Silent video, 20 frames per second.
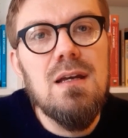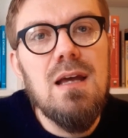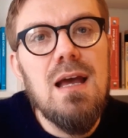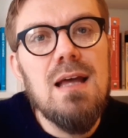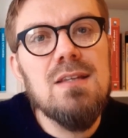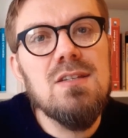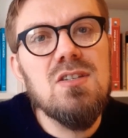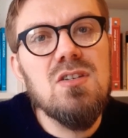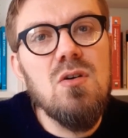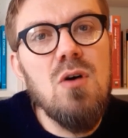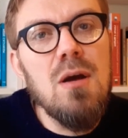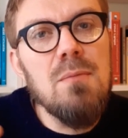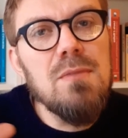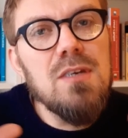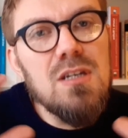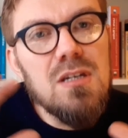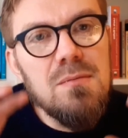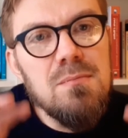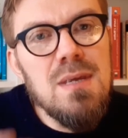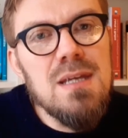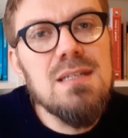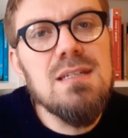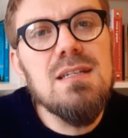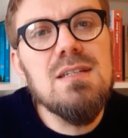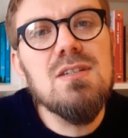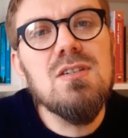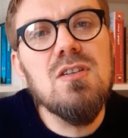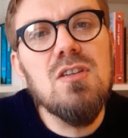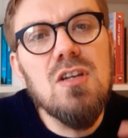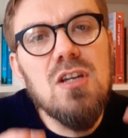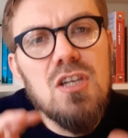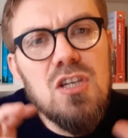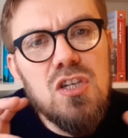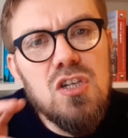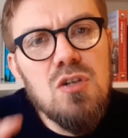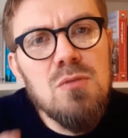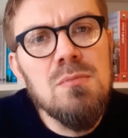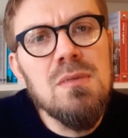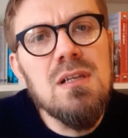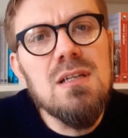And so I'm committed to the
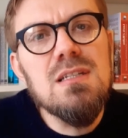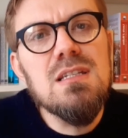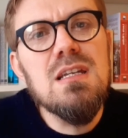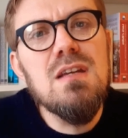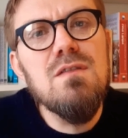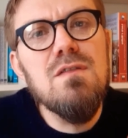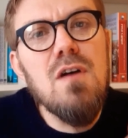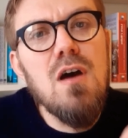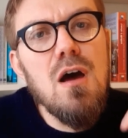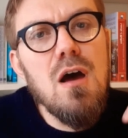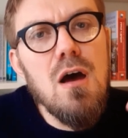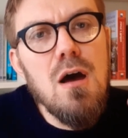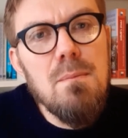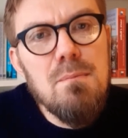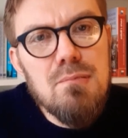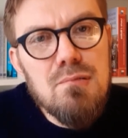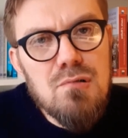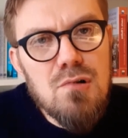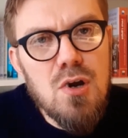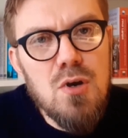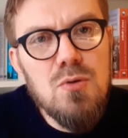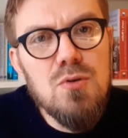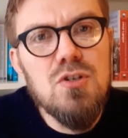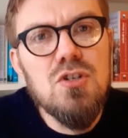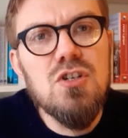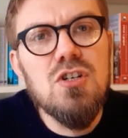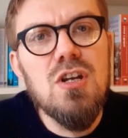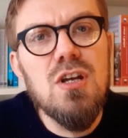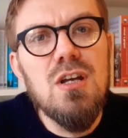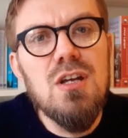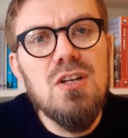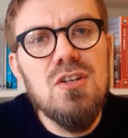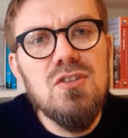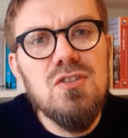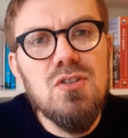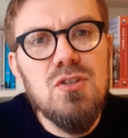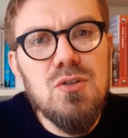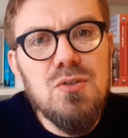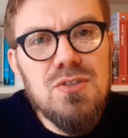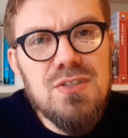cumulative approach
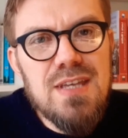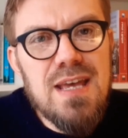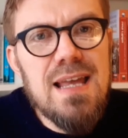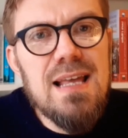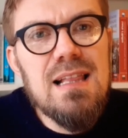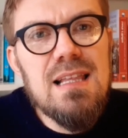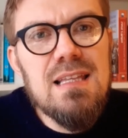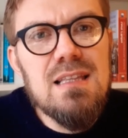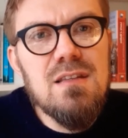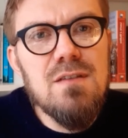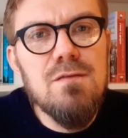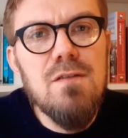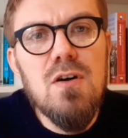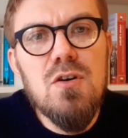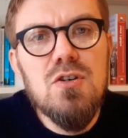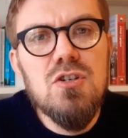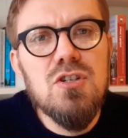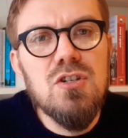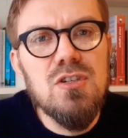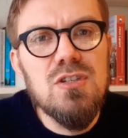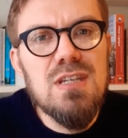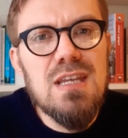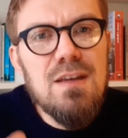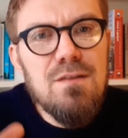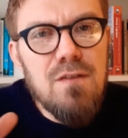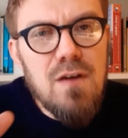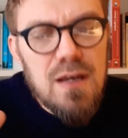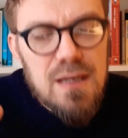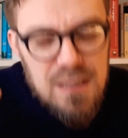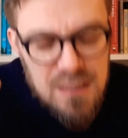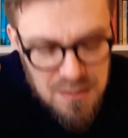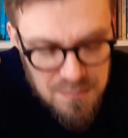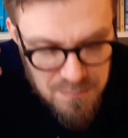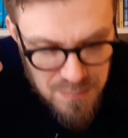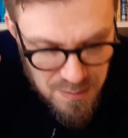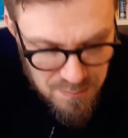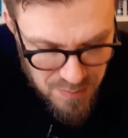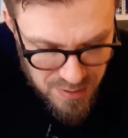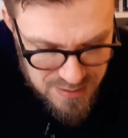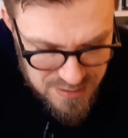to daily devotions. If I
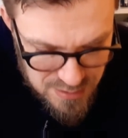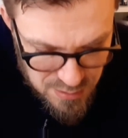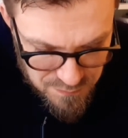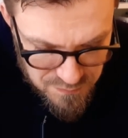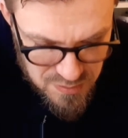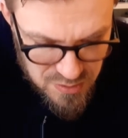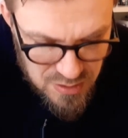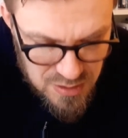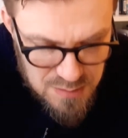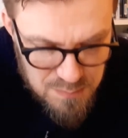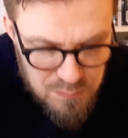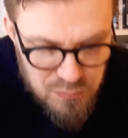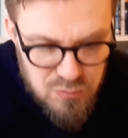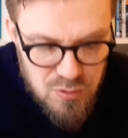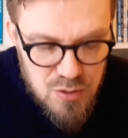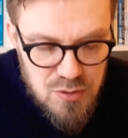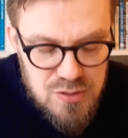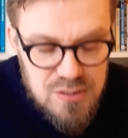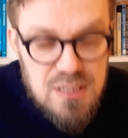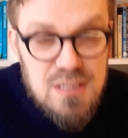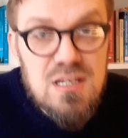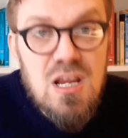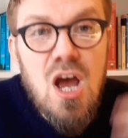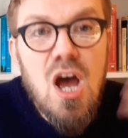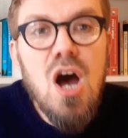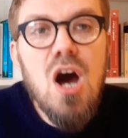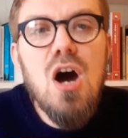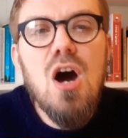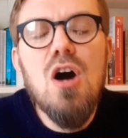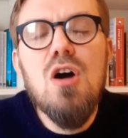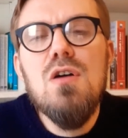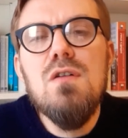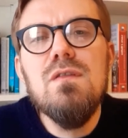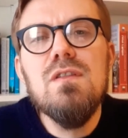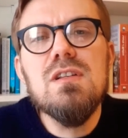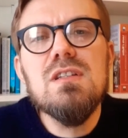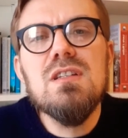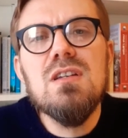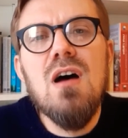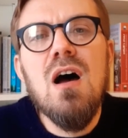commit myself to this process, over
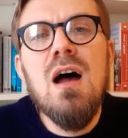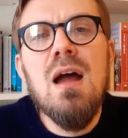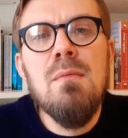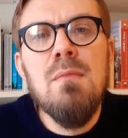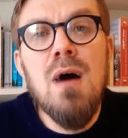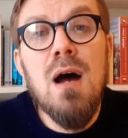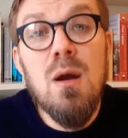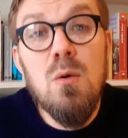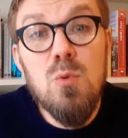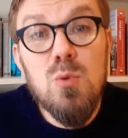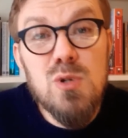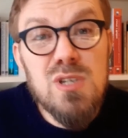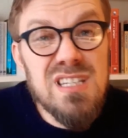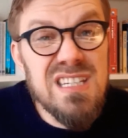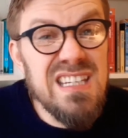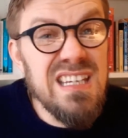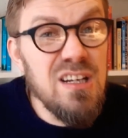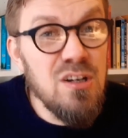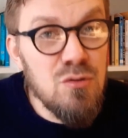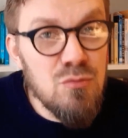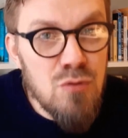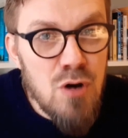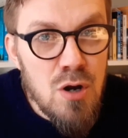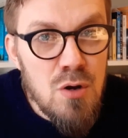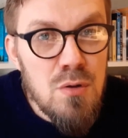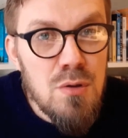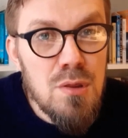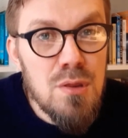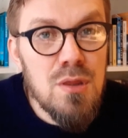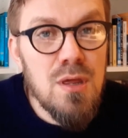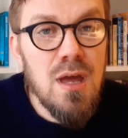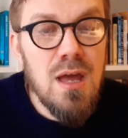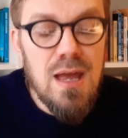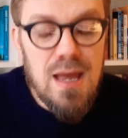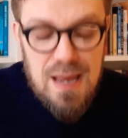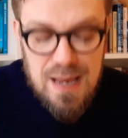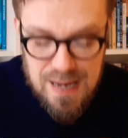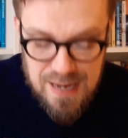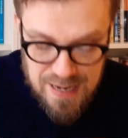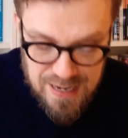time, I will see growth
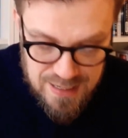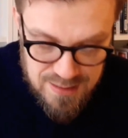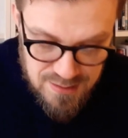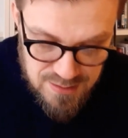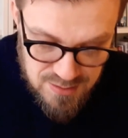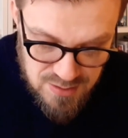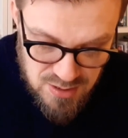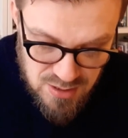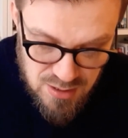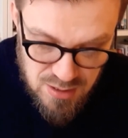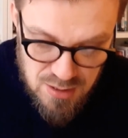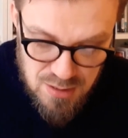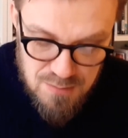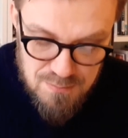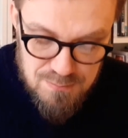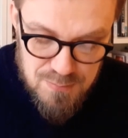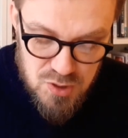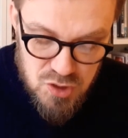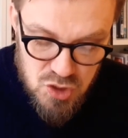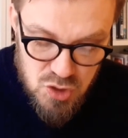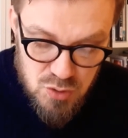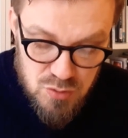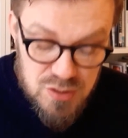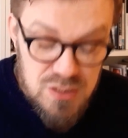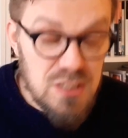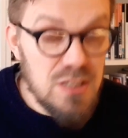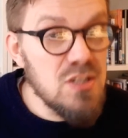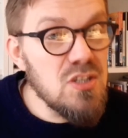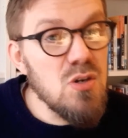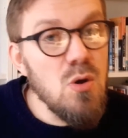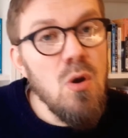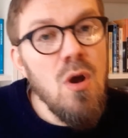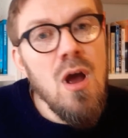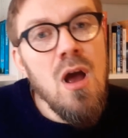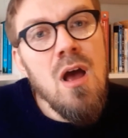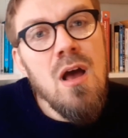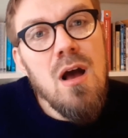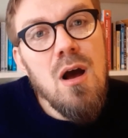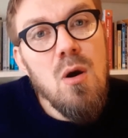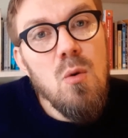and maturity. And so
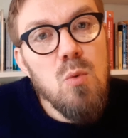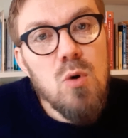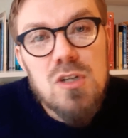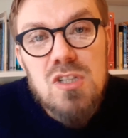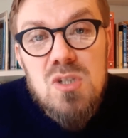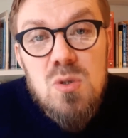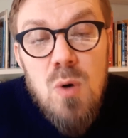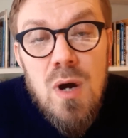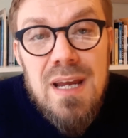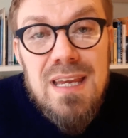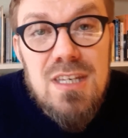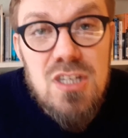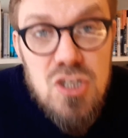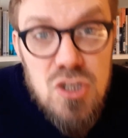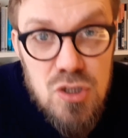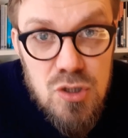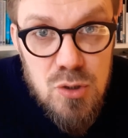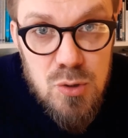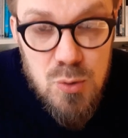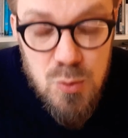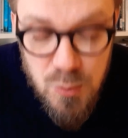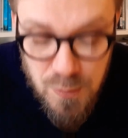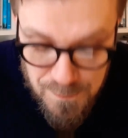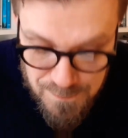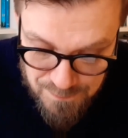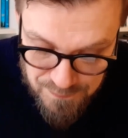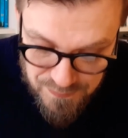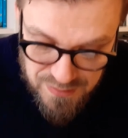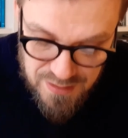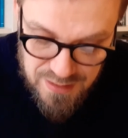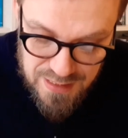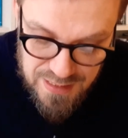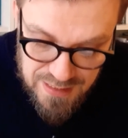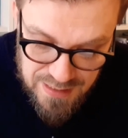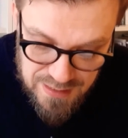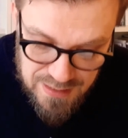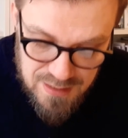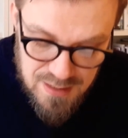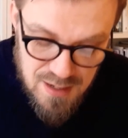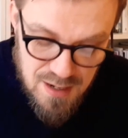what do I do
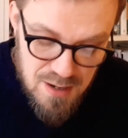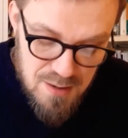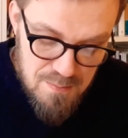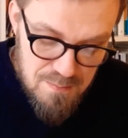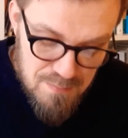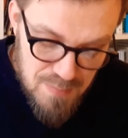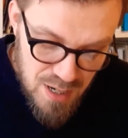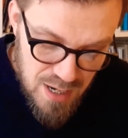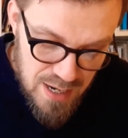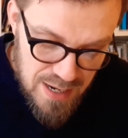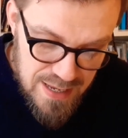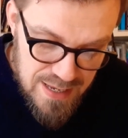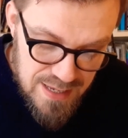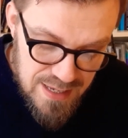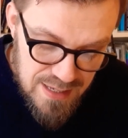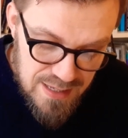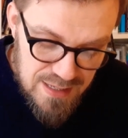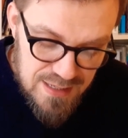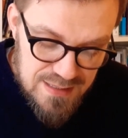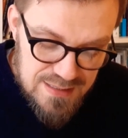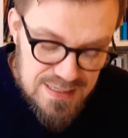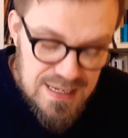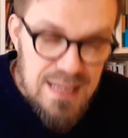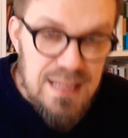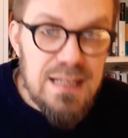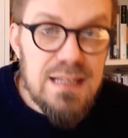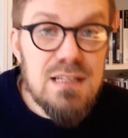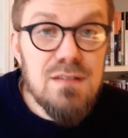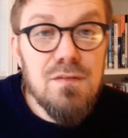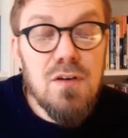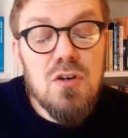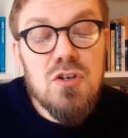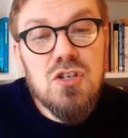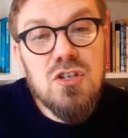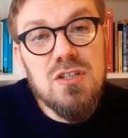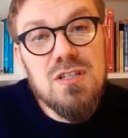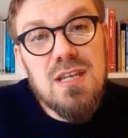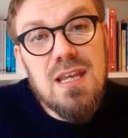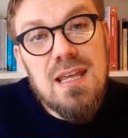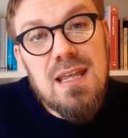in my daily
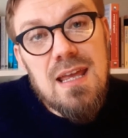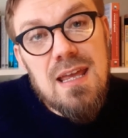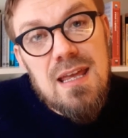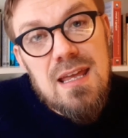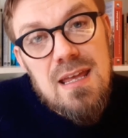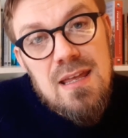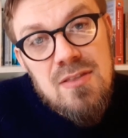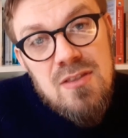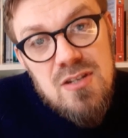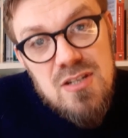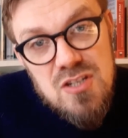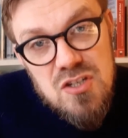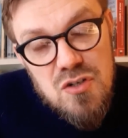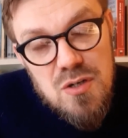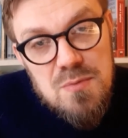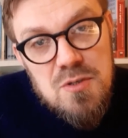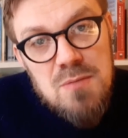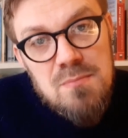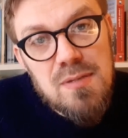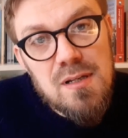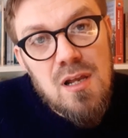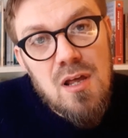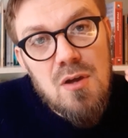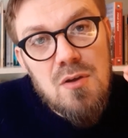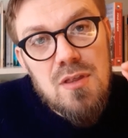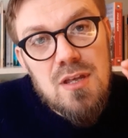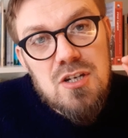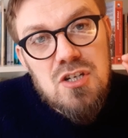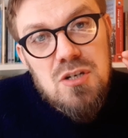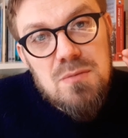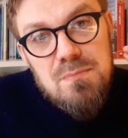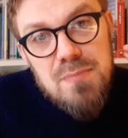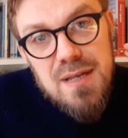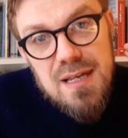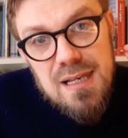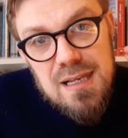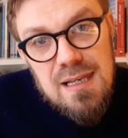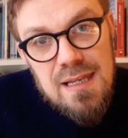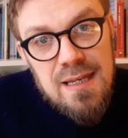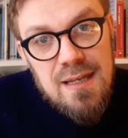devotions? In the description below, there should be a
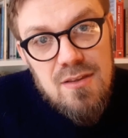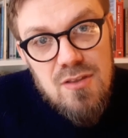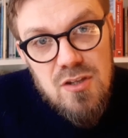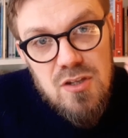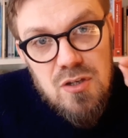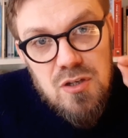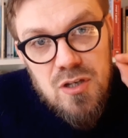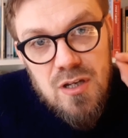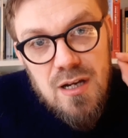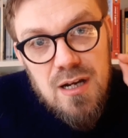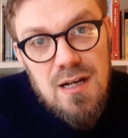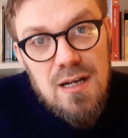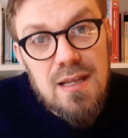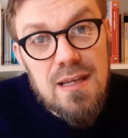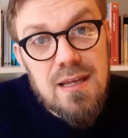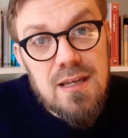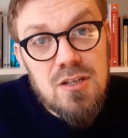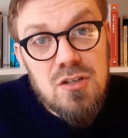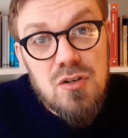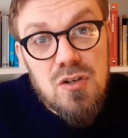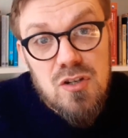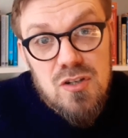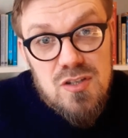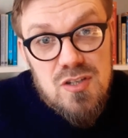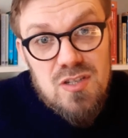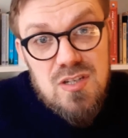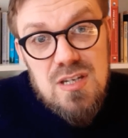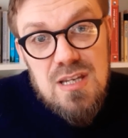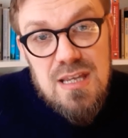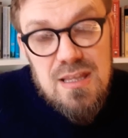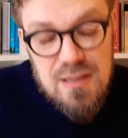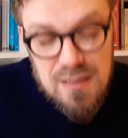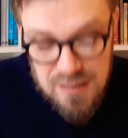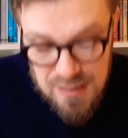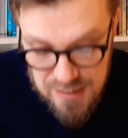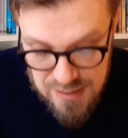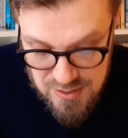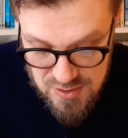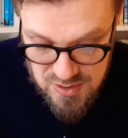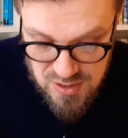link that you can click and you can see the
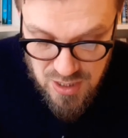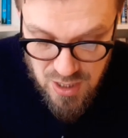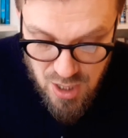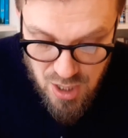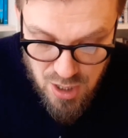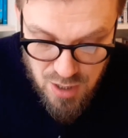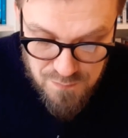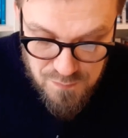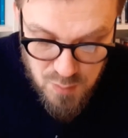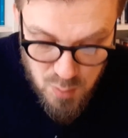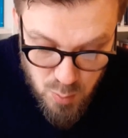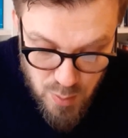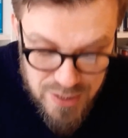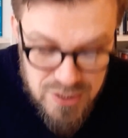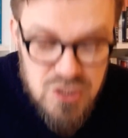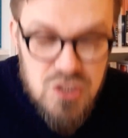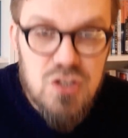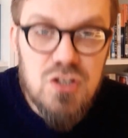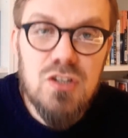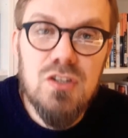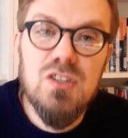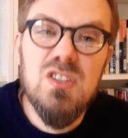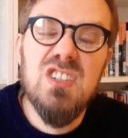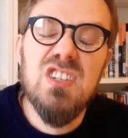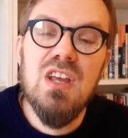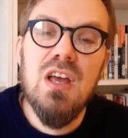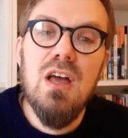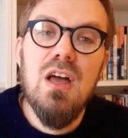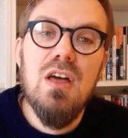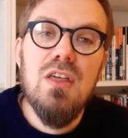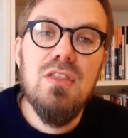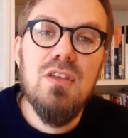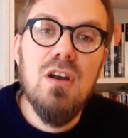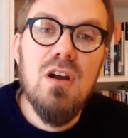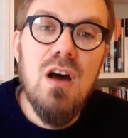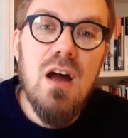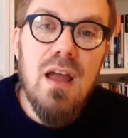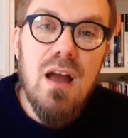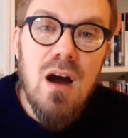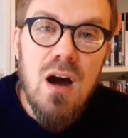list of questions that
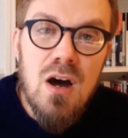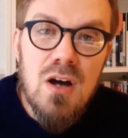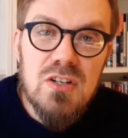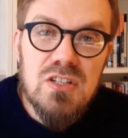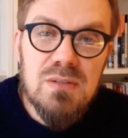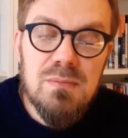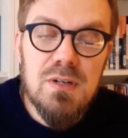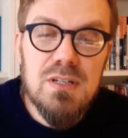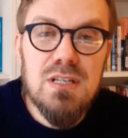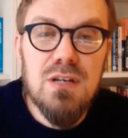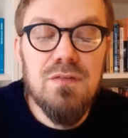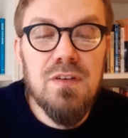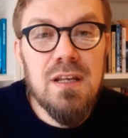I ask myself.